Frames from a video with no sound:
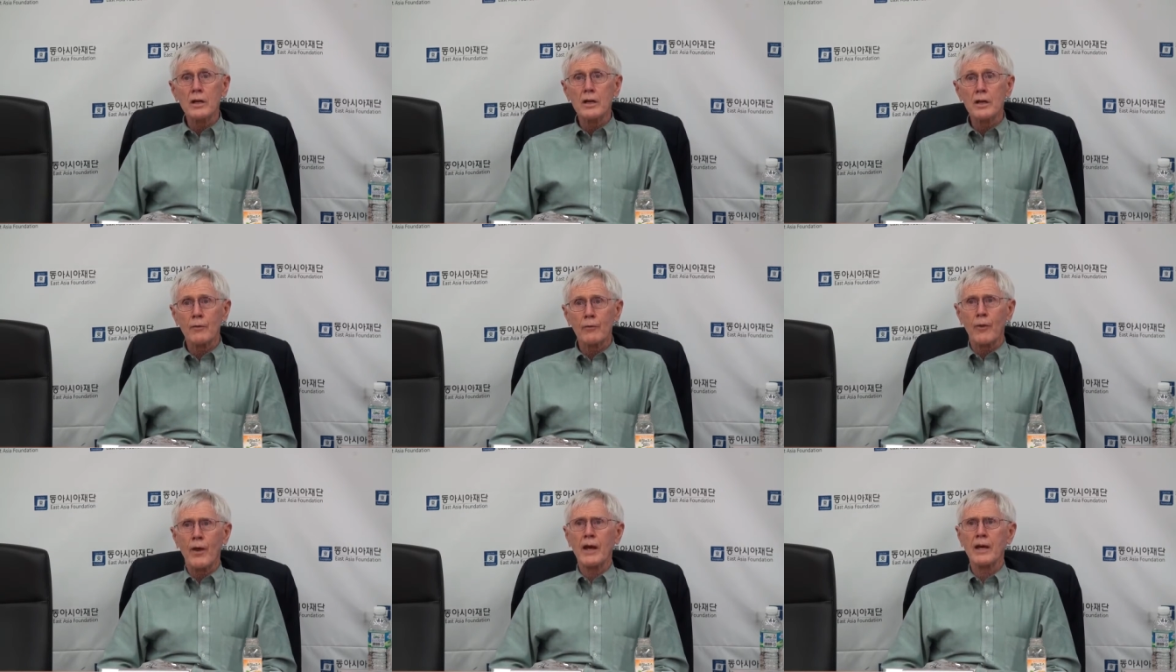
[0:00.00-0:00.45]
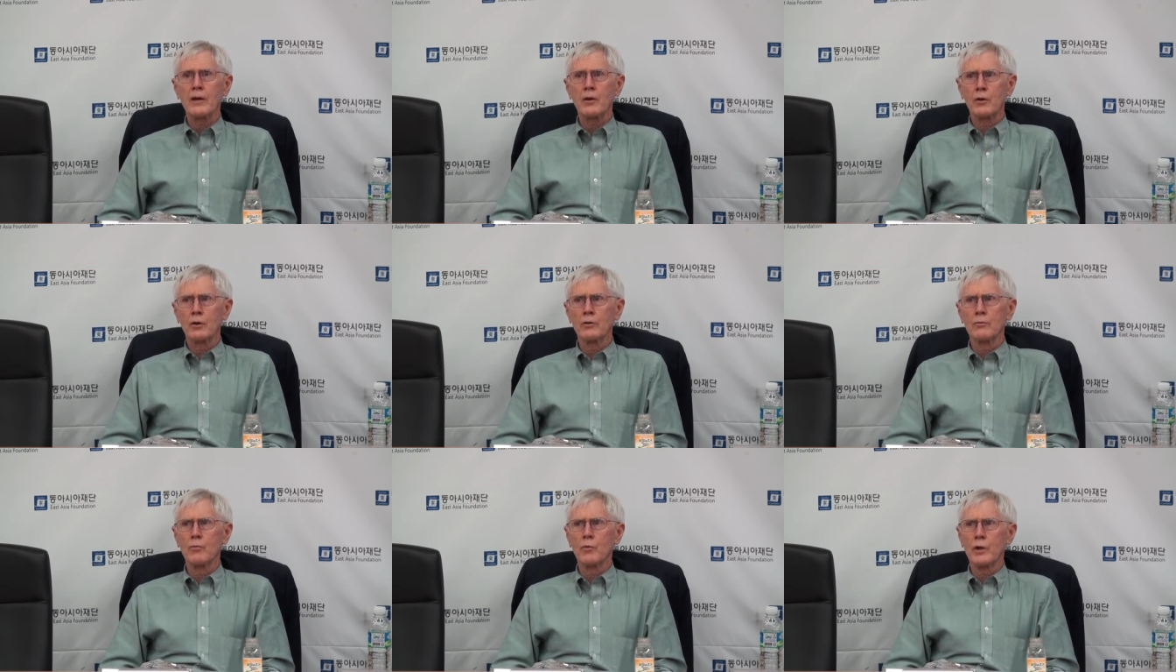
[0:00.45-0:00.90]
if they
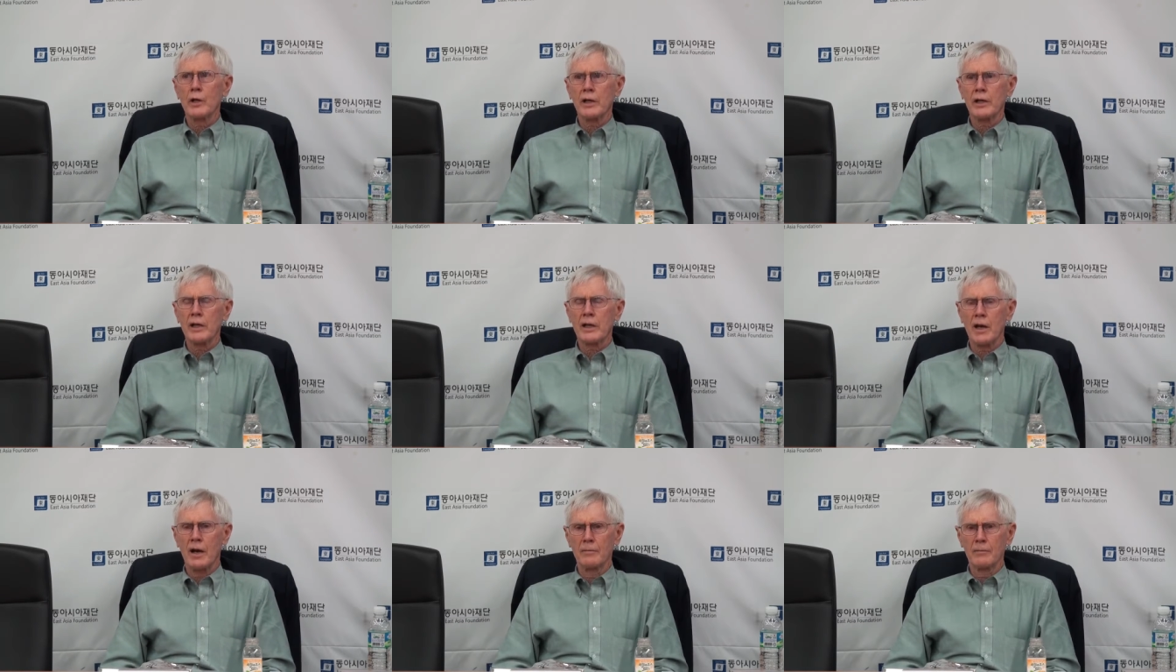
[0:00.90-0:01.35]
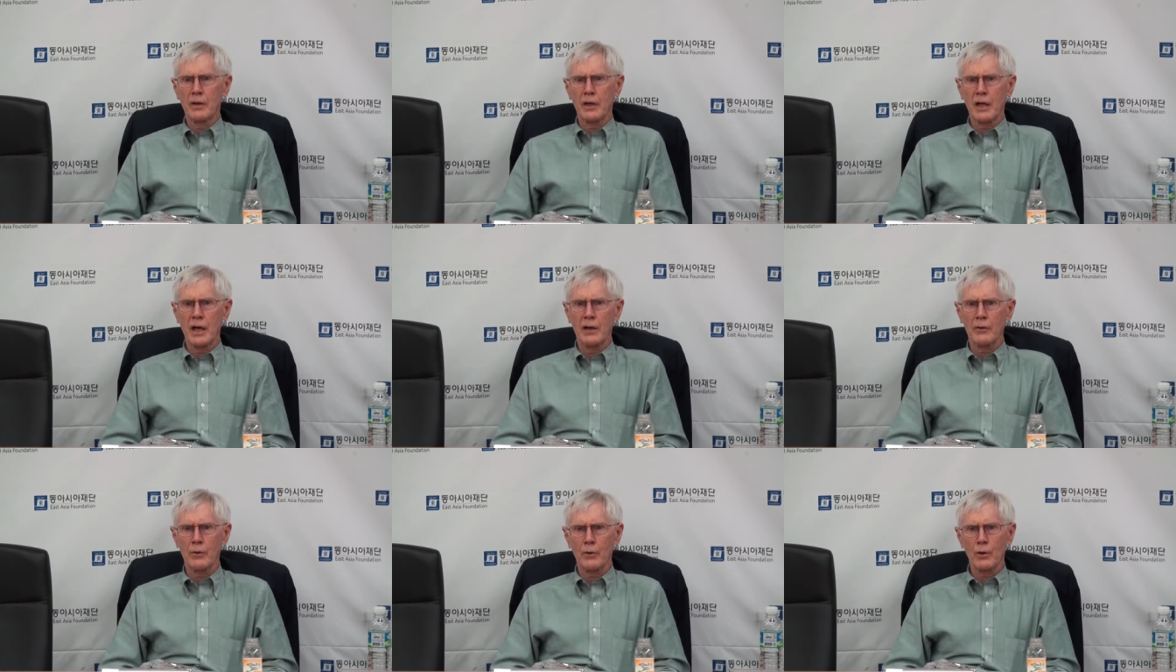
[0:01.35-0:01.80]
could really come
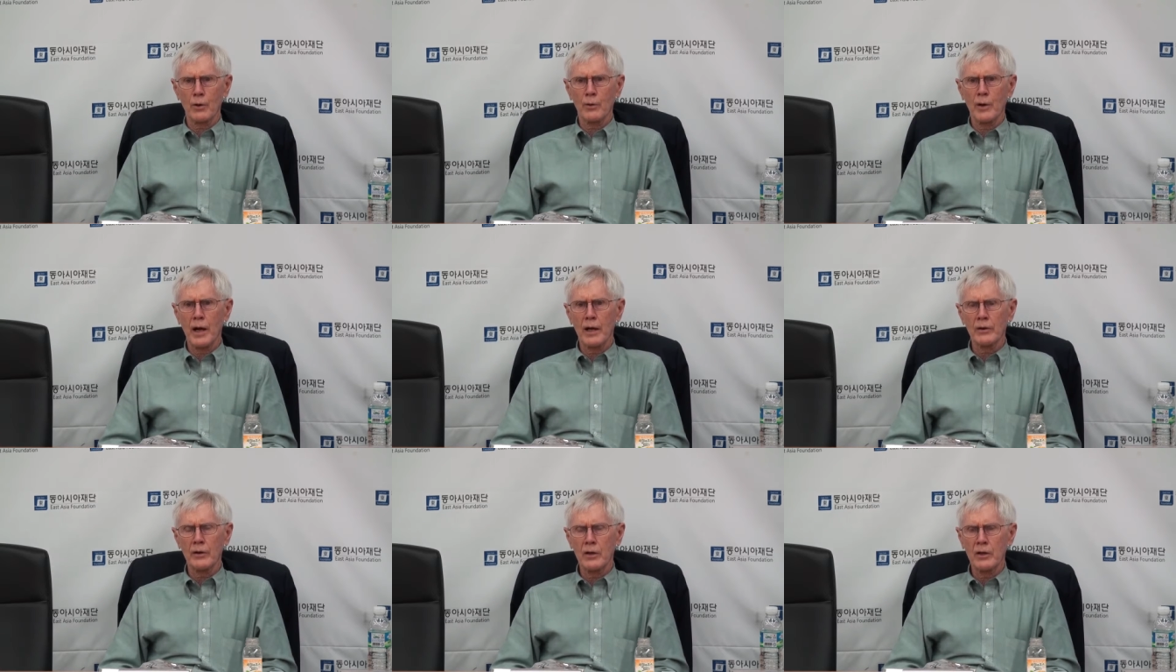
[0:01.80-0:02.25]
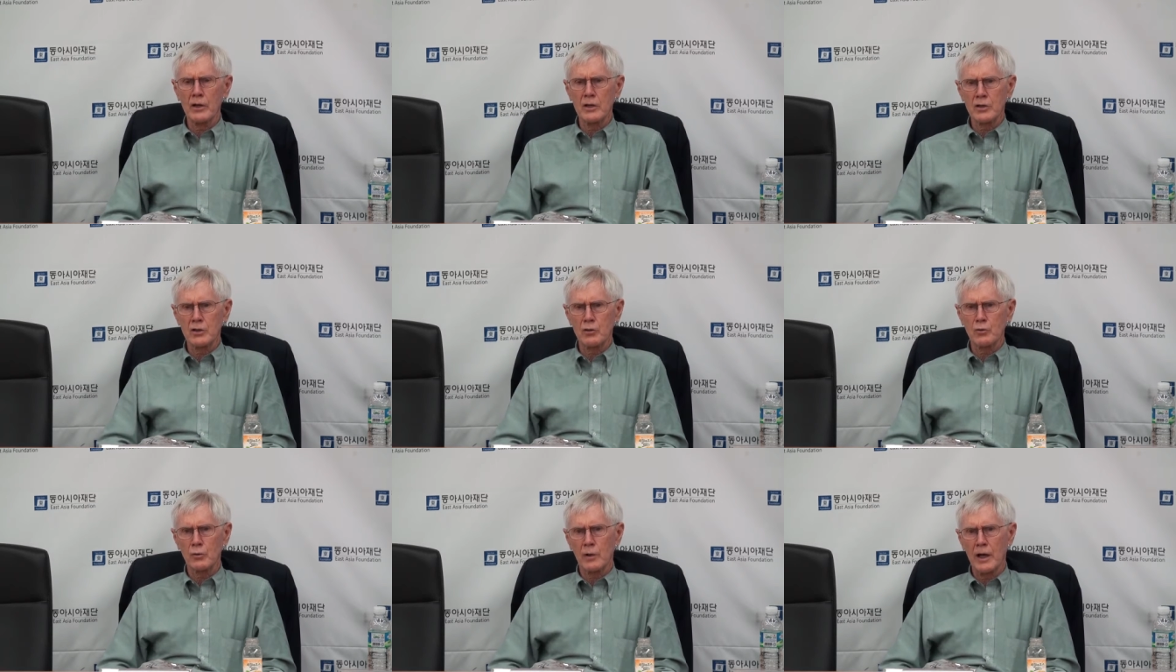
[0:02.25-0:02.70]
together around an
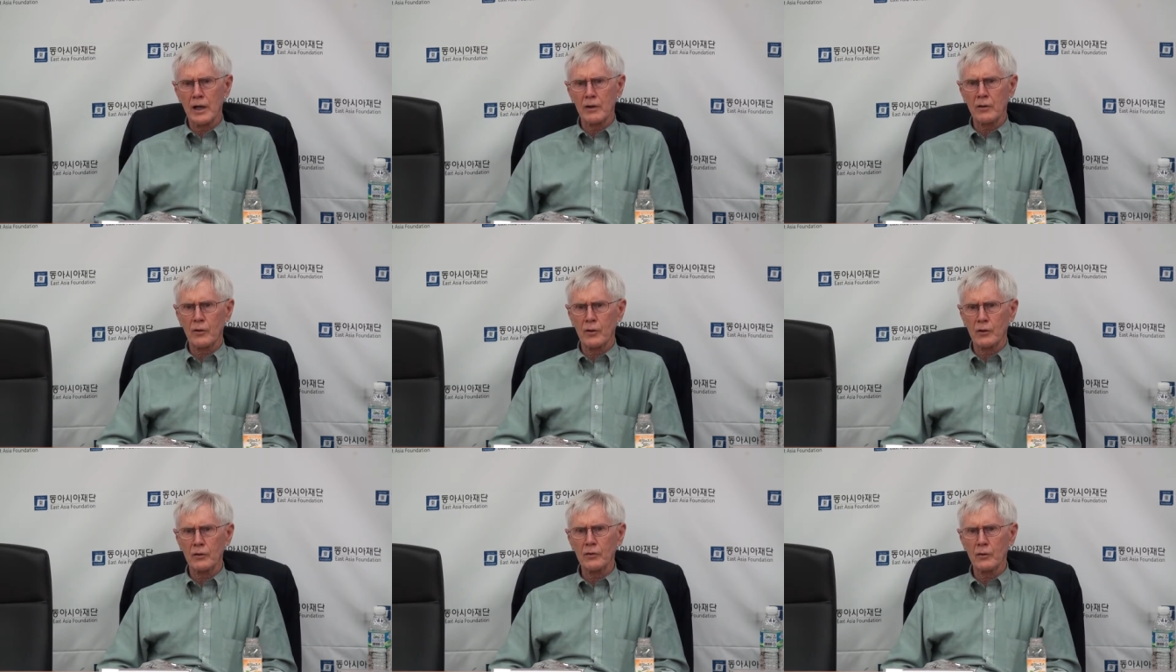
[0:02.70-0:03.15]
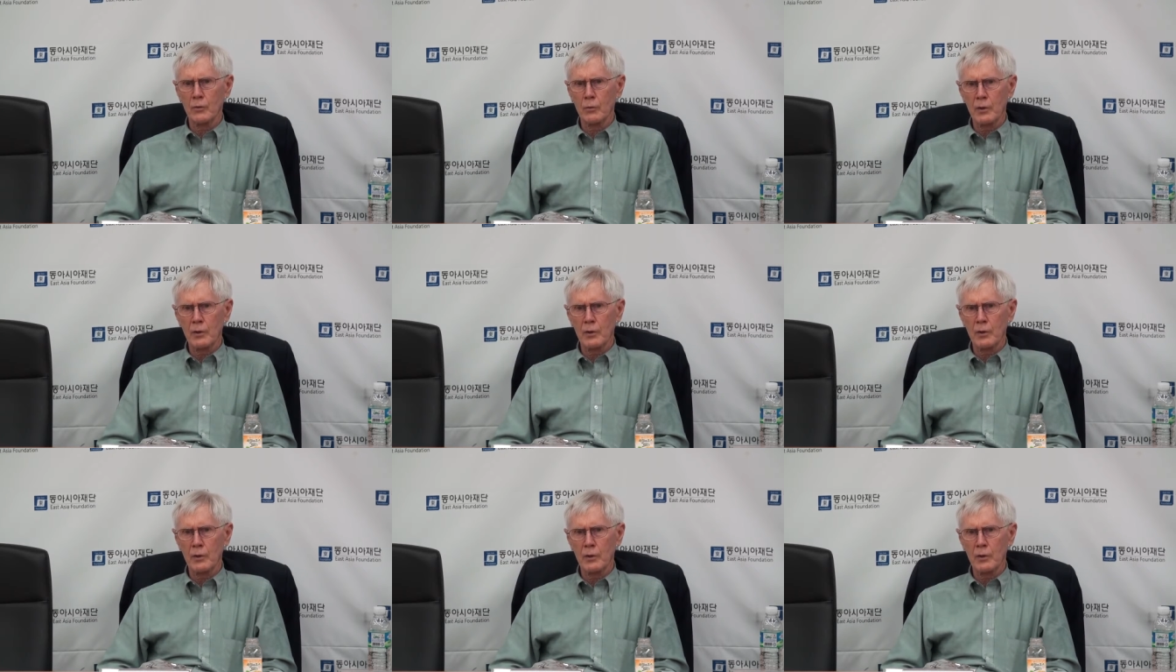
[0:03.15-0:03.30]
issue like this,